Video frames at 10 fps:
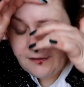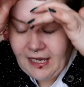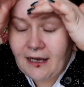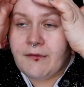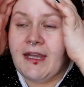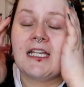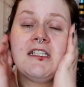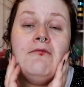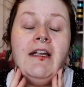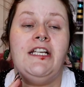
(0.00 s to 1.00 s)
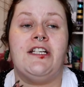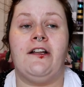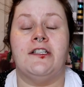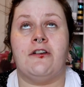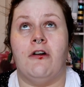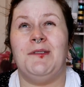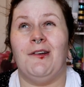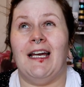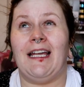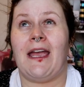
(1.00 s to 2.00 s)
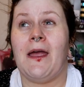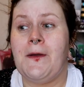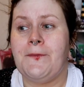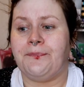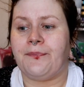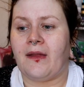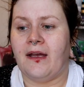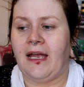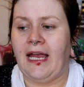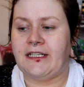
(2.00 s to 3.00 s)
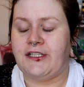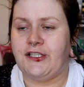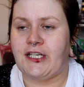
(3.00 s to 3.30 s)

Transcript: That's a really gentle scrub, so like, it's